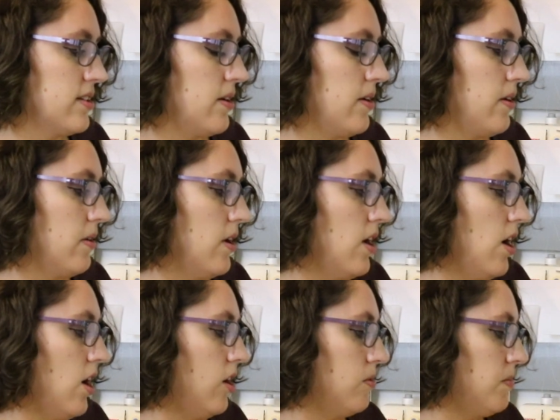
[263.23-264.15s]
So
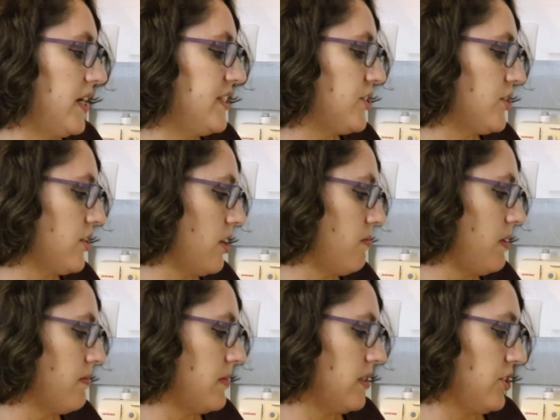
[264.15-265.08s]
on my
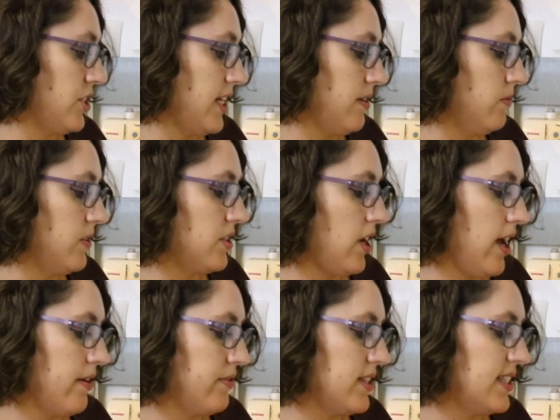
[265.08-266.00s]
Janome machine, which I
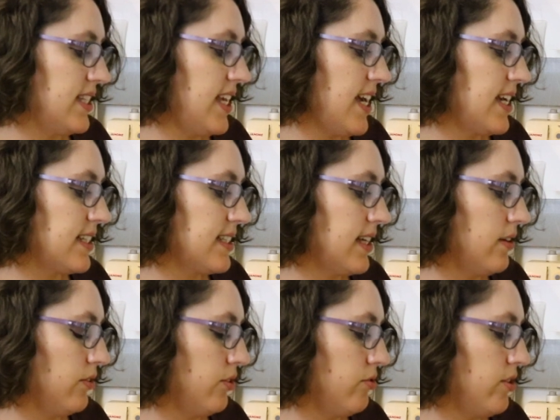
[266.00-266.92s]
have the
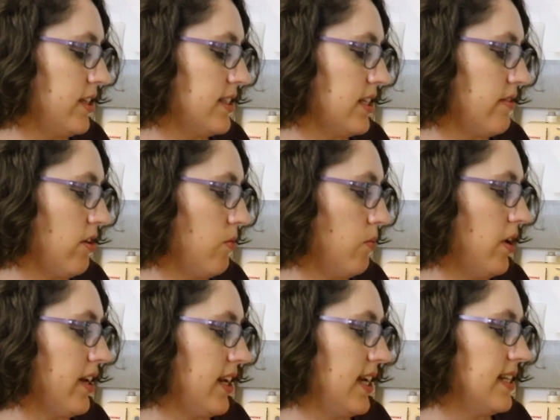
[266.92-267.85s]
CXL301,